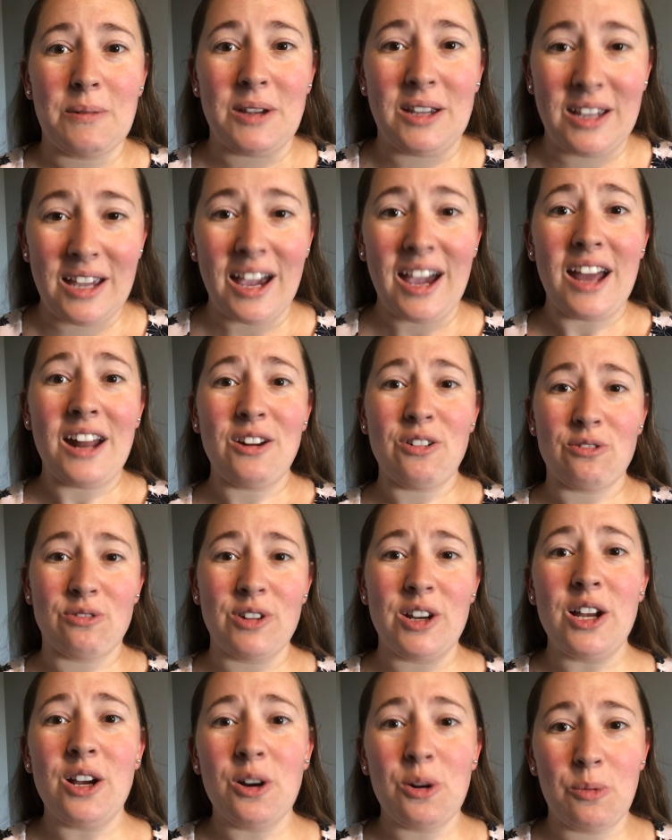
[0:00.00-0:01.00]
Get
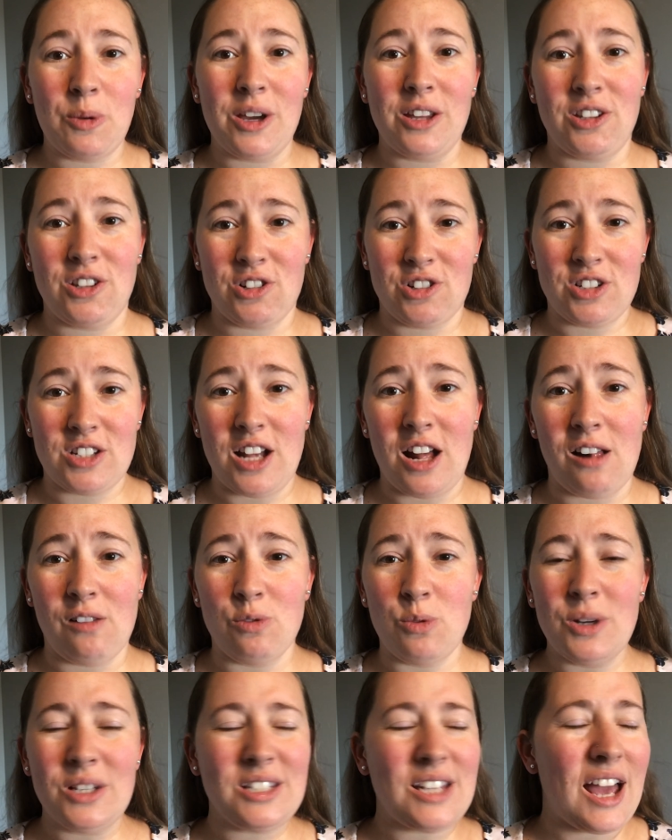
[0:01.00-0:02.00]
real with yourself.
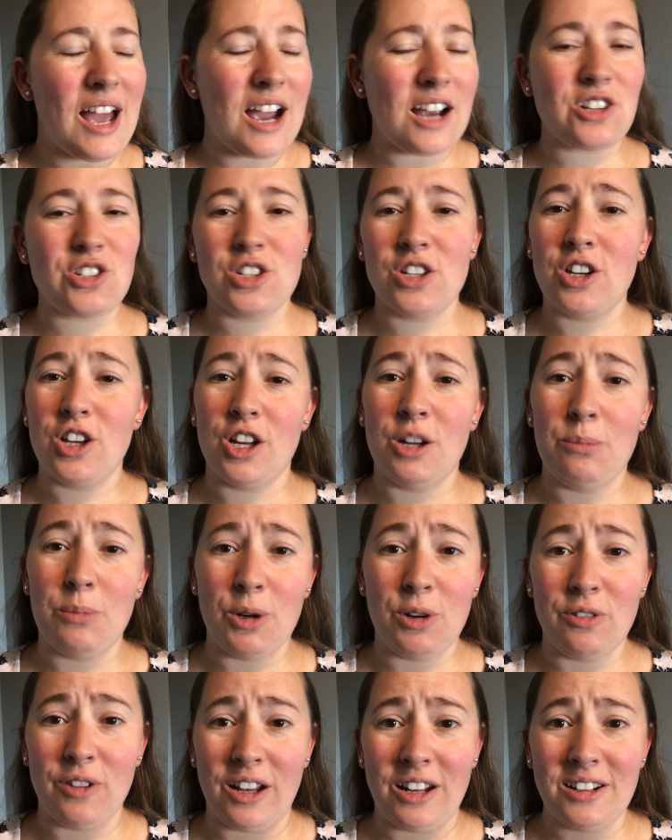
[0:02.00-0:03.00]
What's actually going to
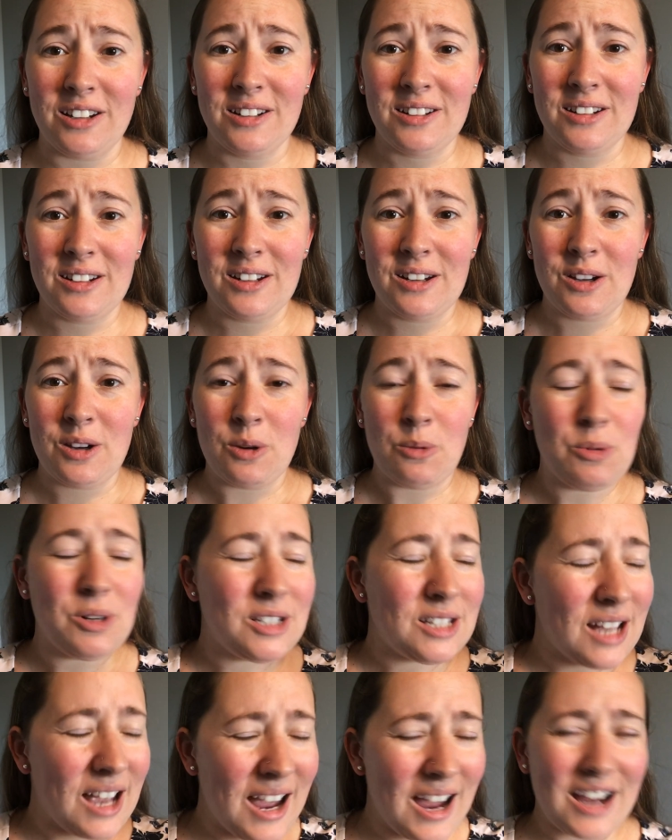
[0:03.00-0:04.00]
move it?
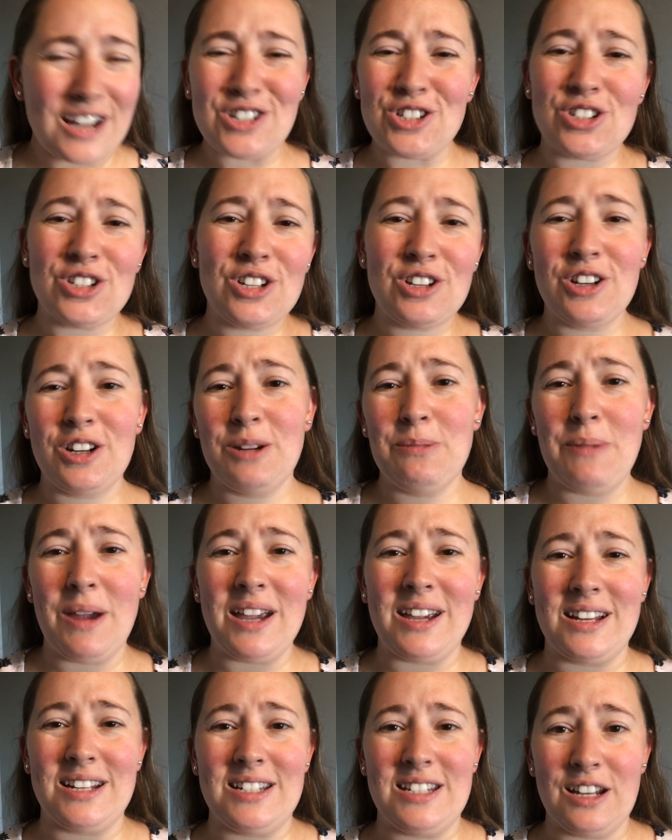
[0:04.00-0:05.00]
What's actually going to
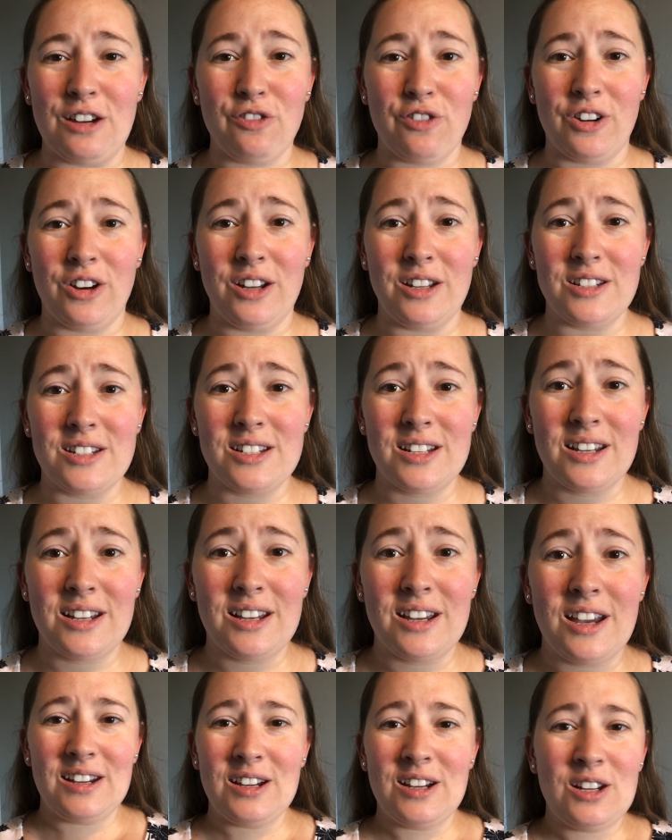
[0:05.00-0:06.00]
make a difference?
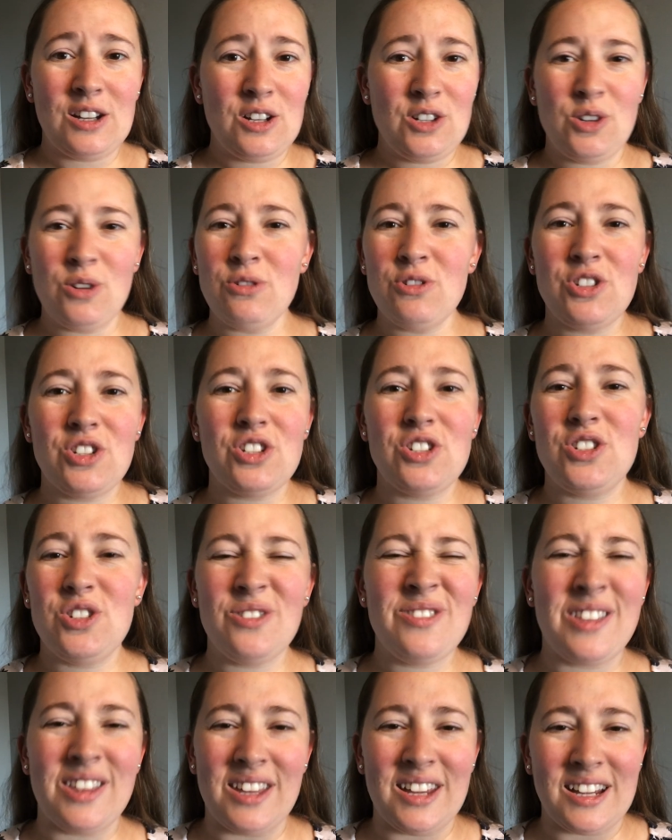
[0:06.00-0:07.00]
Don't just
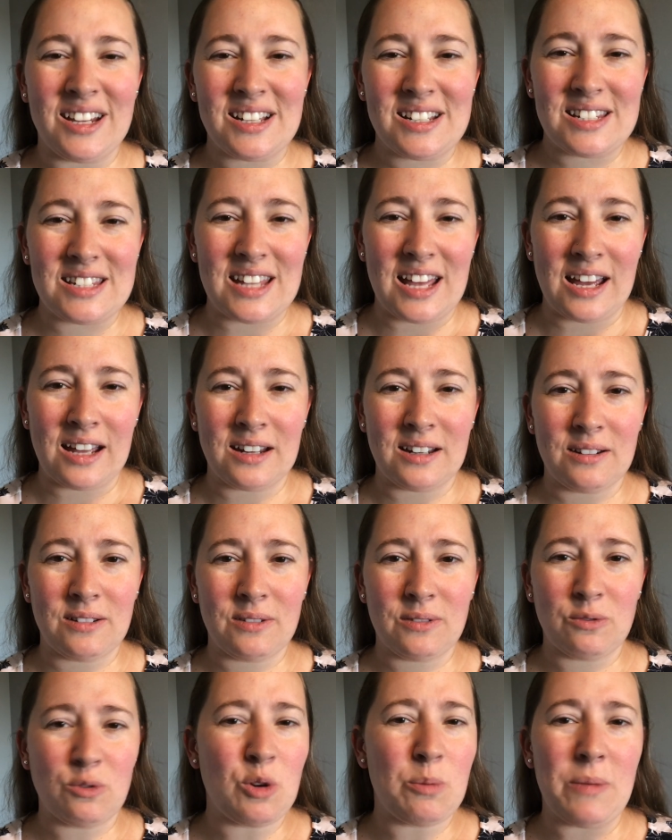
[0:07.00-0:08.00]
do things that
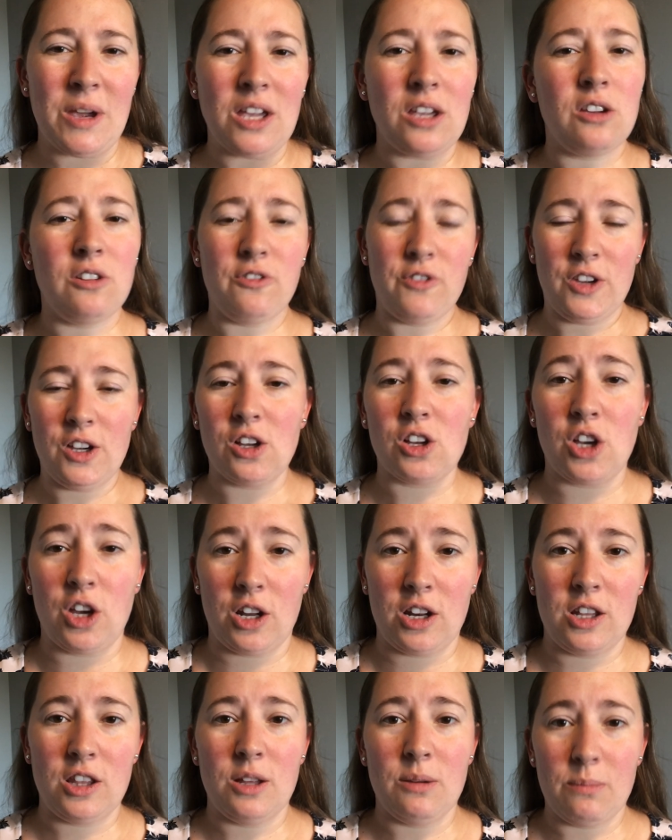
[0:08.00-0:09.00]
will make you feel
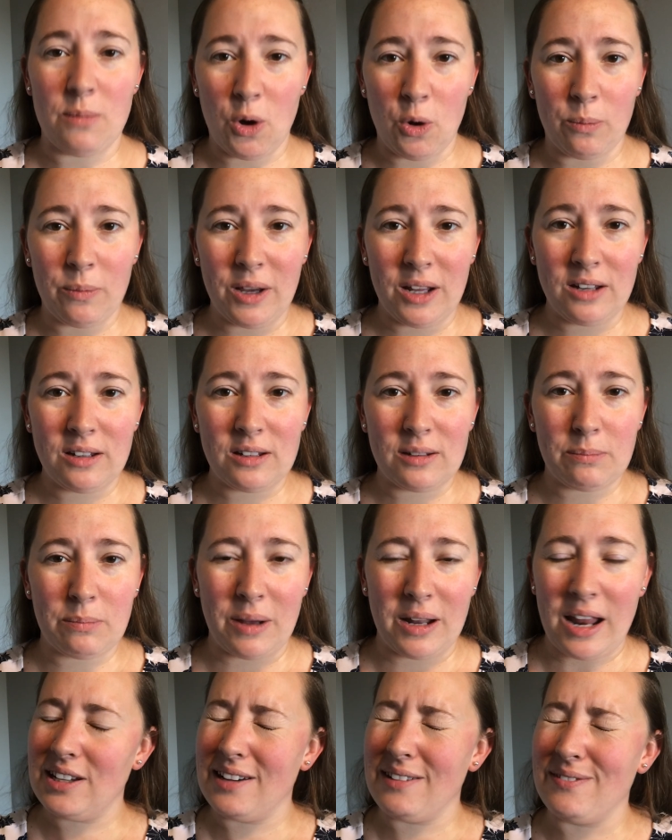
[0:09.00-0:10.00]
good in the moment,
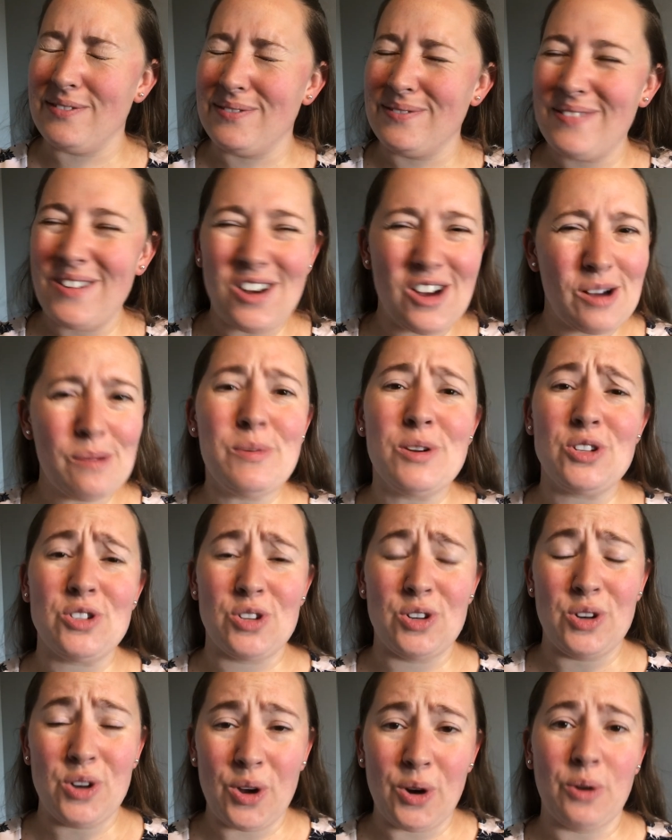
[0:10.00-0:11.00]
but have almost
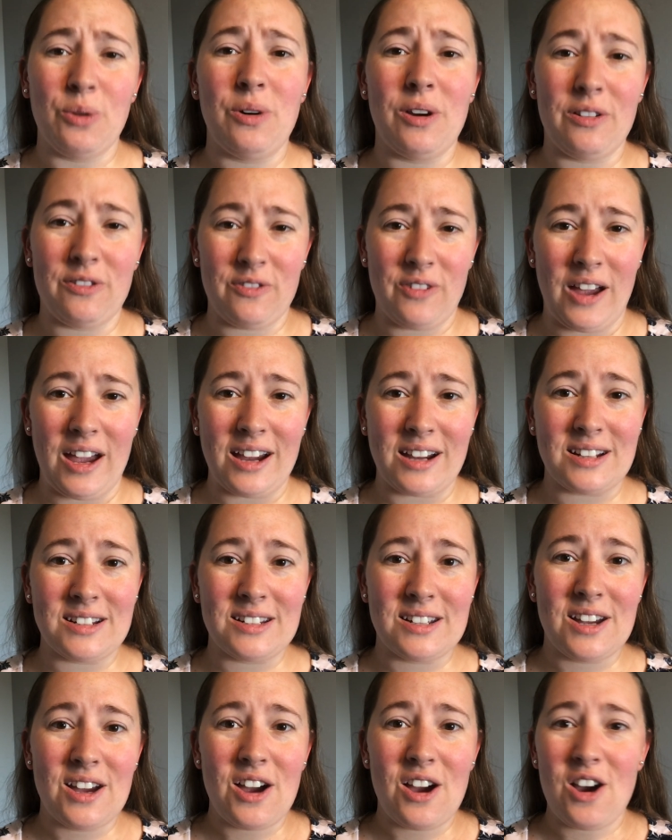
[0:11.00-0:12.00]
no effect
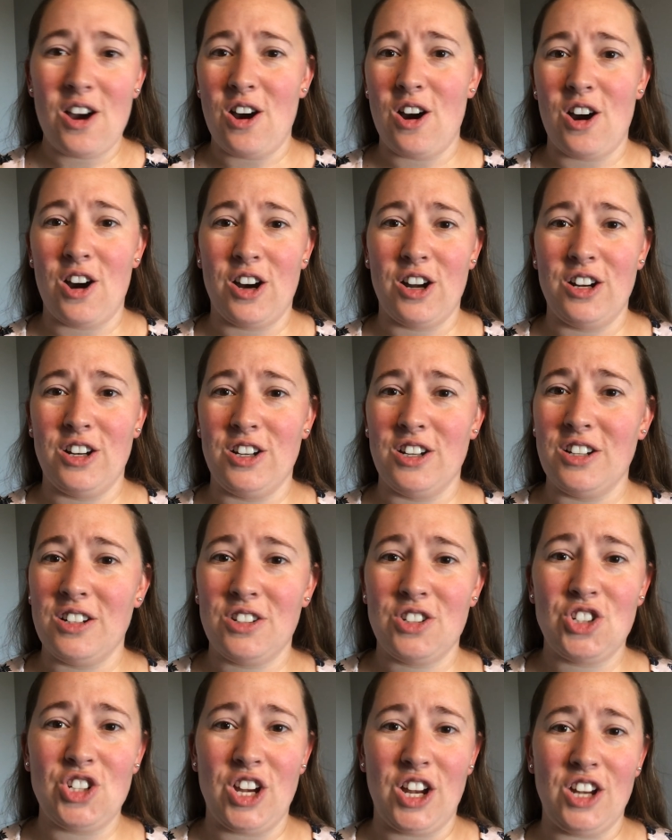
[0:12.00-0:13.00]
on
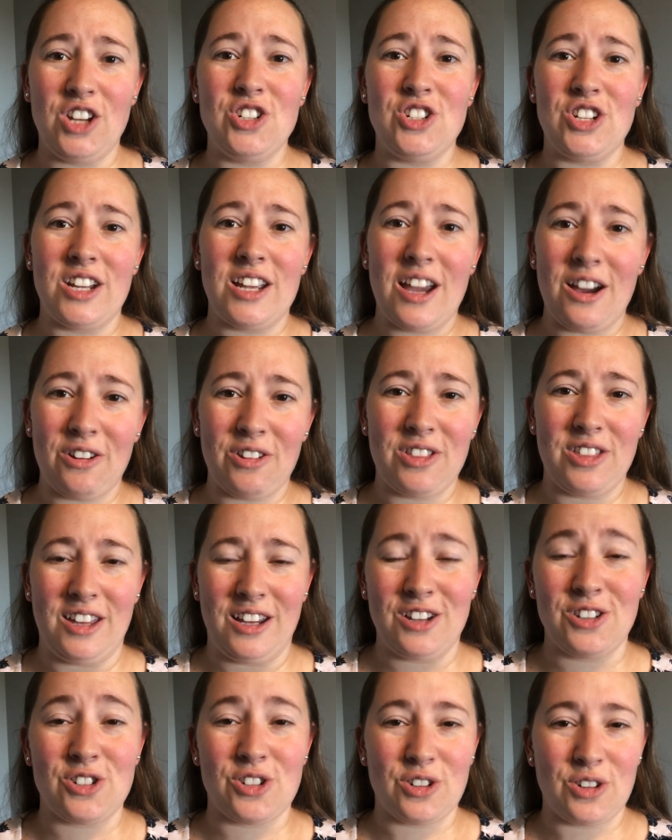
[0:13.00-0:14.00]
changing how
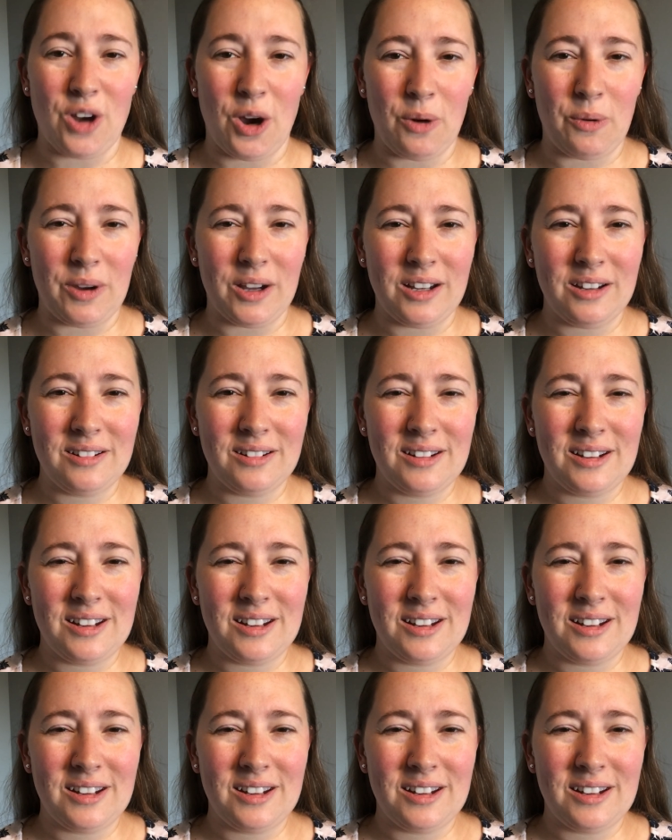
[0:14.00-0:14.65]
things are going.